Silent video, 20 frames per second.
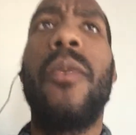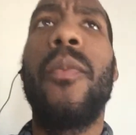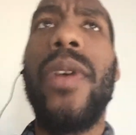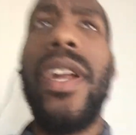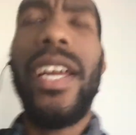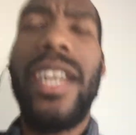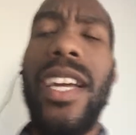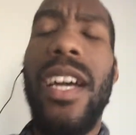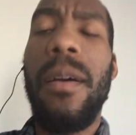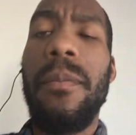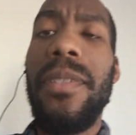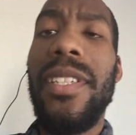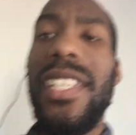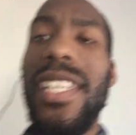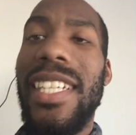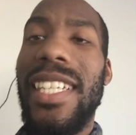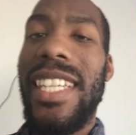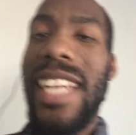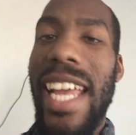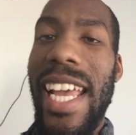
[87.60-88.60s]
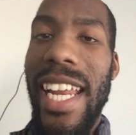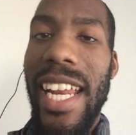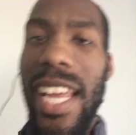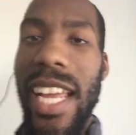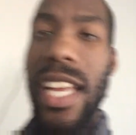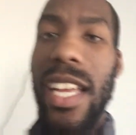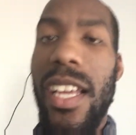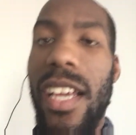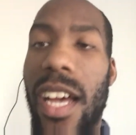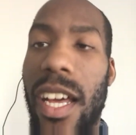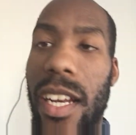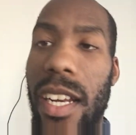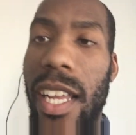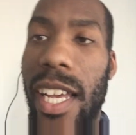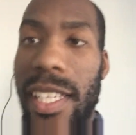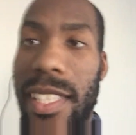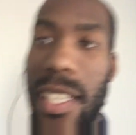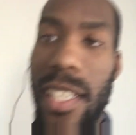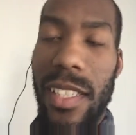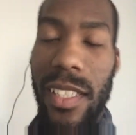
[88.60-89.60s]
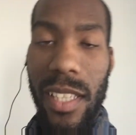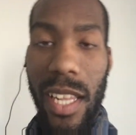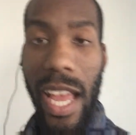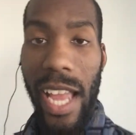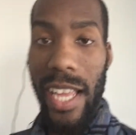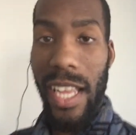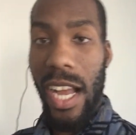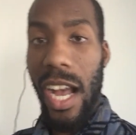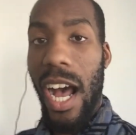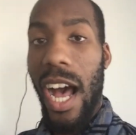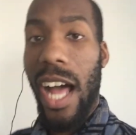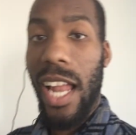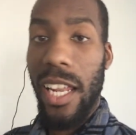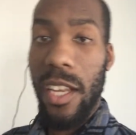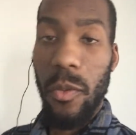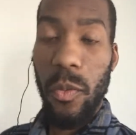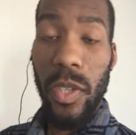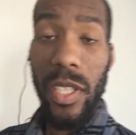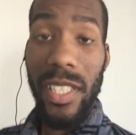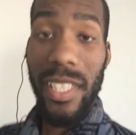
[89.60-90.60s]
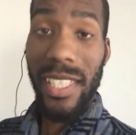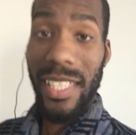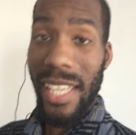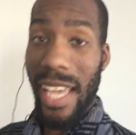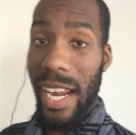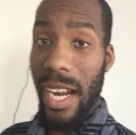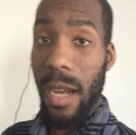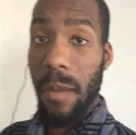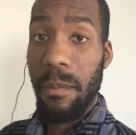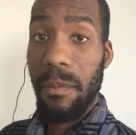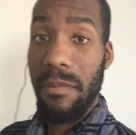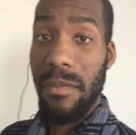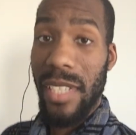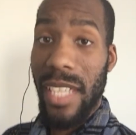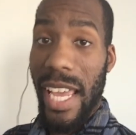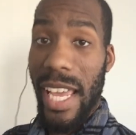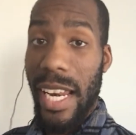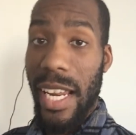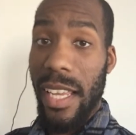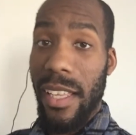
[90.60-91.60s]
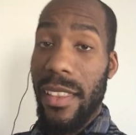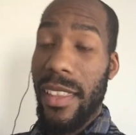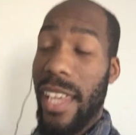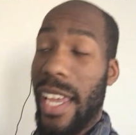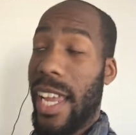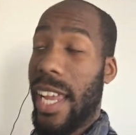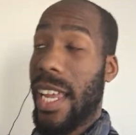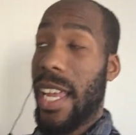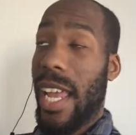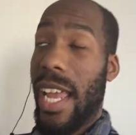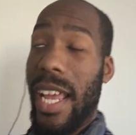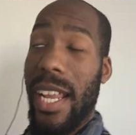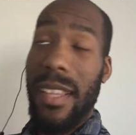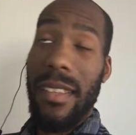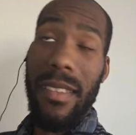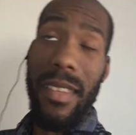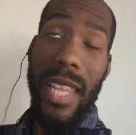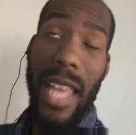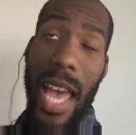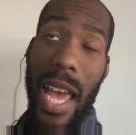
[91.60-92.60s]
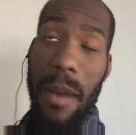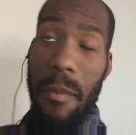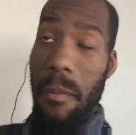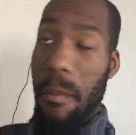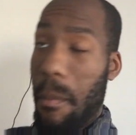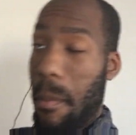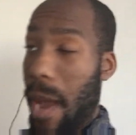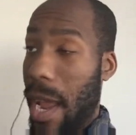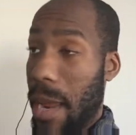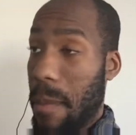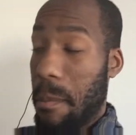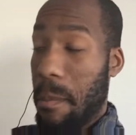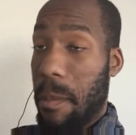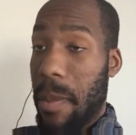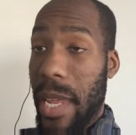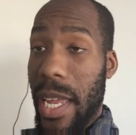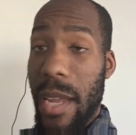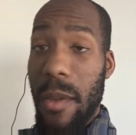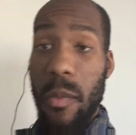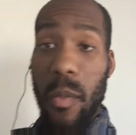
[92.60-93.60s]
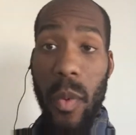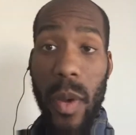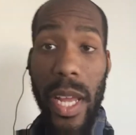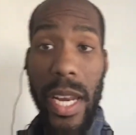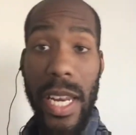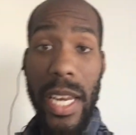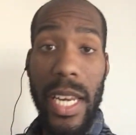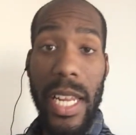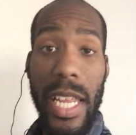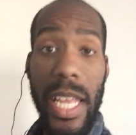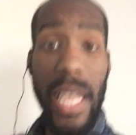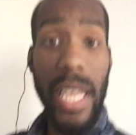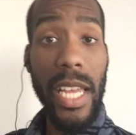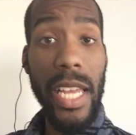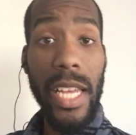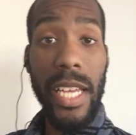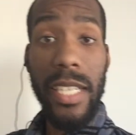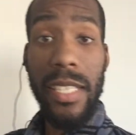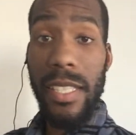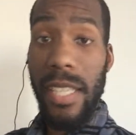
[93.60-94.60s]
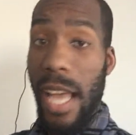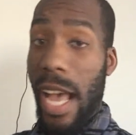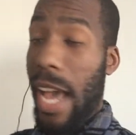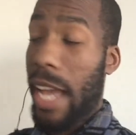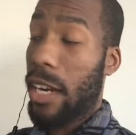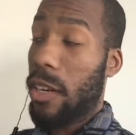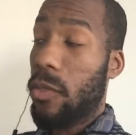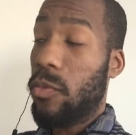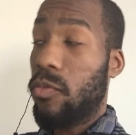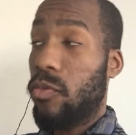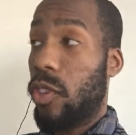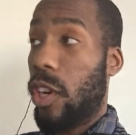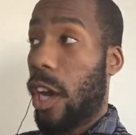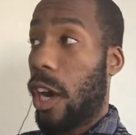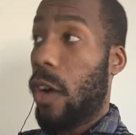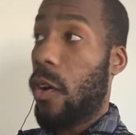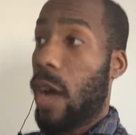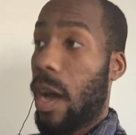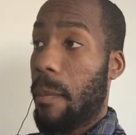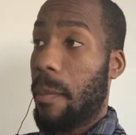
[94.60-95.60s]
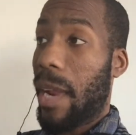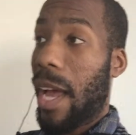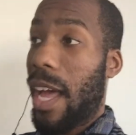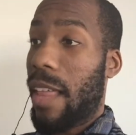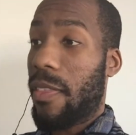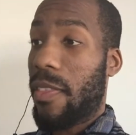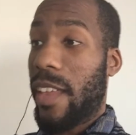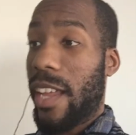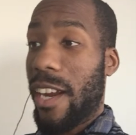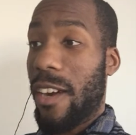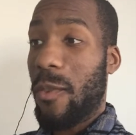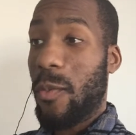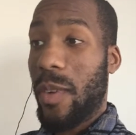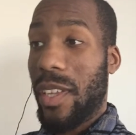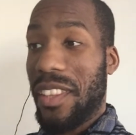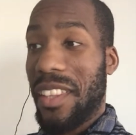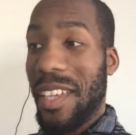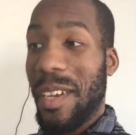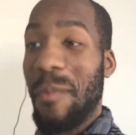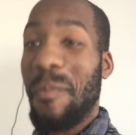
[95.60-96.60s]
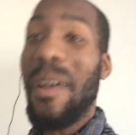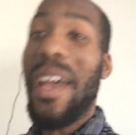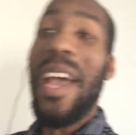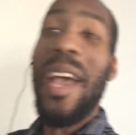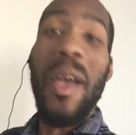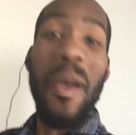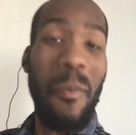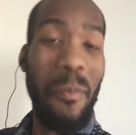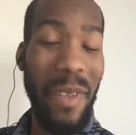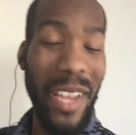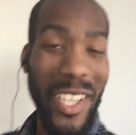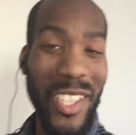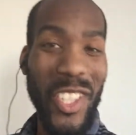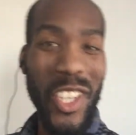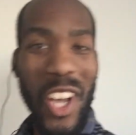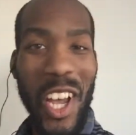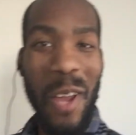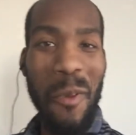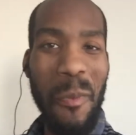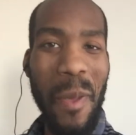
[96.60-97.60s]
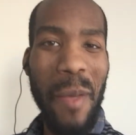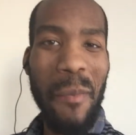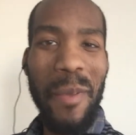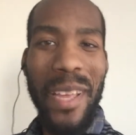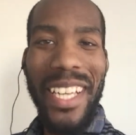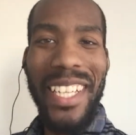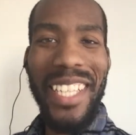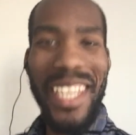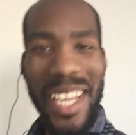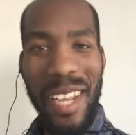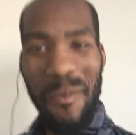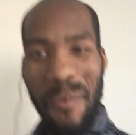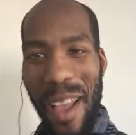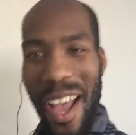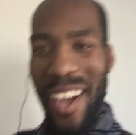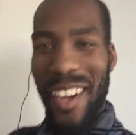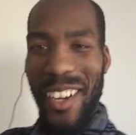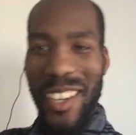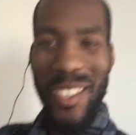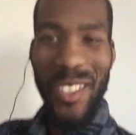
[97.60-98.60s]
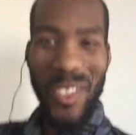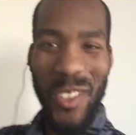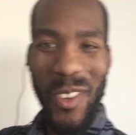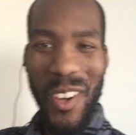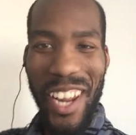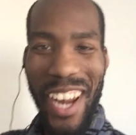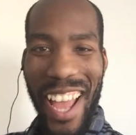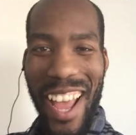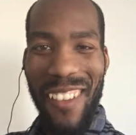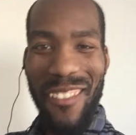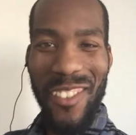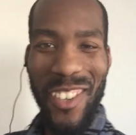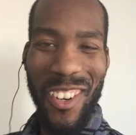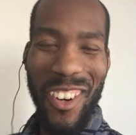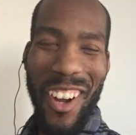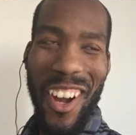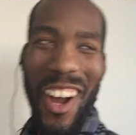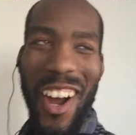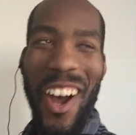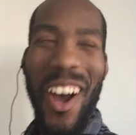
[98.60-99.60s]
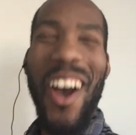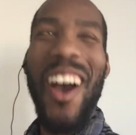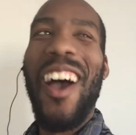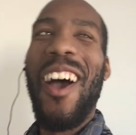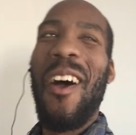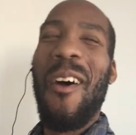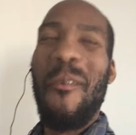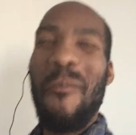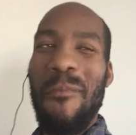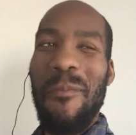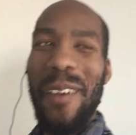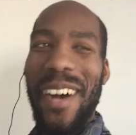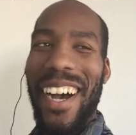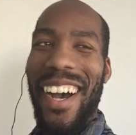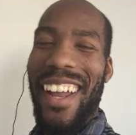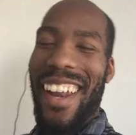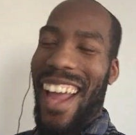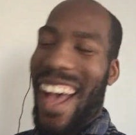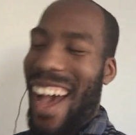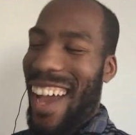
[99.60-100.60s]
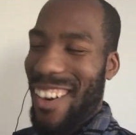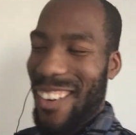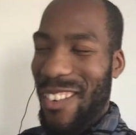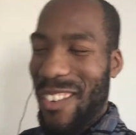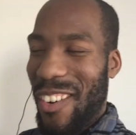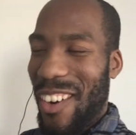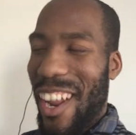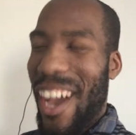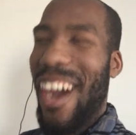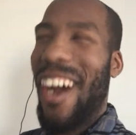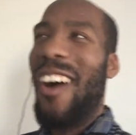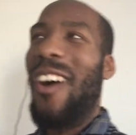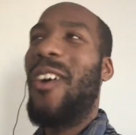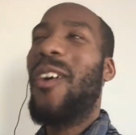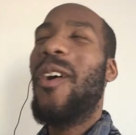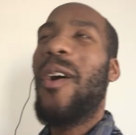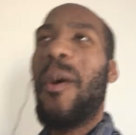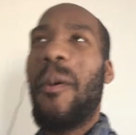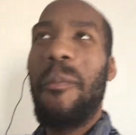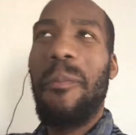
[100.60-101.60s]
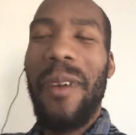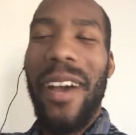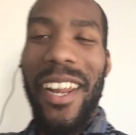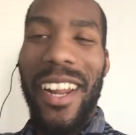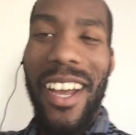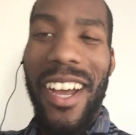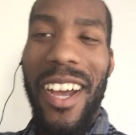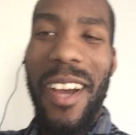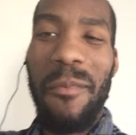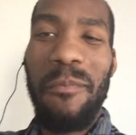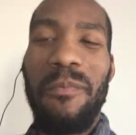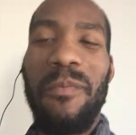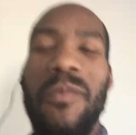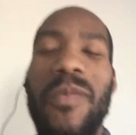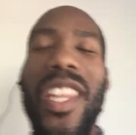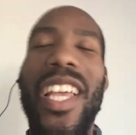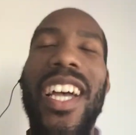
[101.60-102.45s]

When it comes to dating, unless it's like a Hollywood setup dating thing, and that might be what it is, I don't know. I'm not there with them. Big Sean may be team how you doing after all, but I don't know. But um,